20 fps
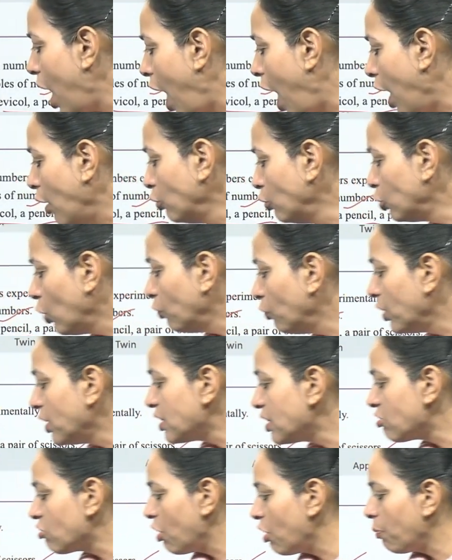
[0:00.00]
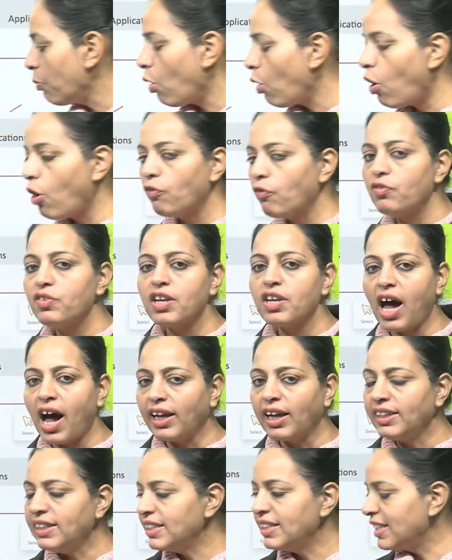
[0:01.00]
out of the strip of
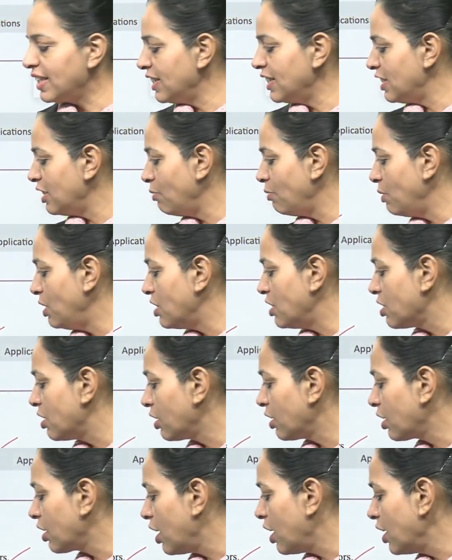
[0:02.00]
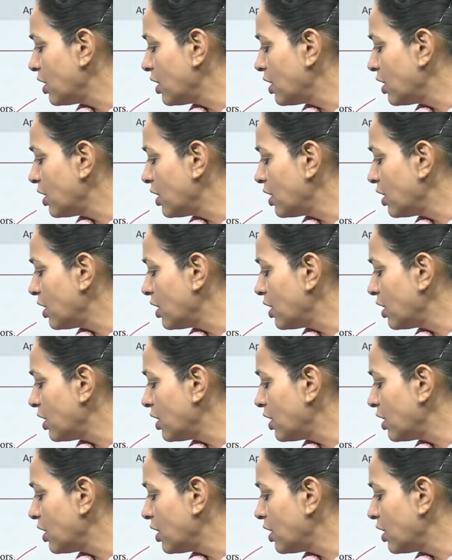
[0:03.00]
9 cm,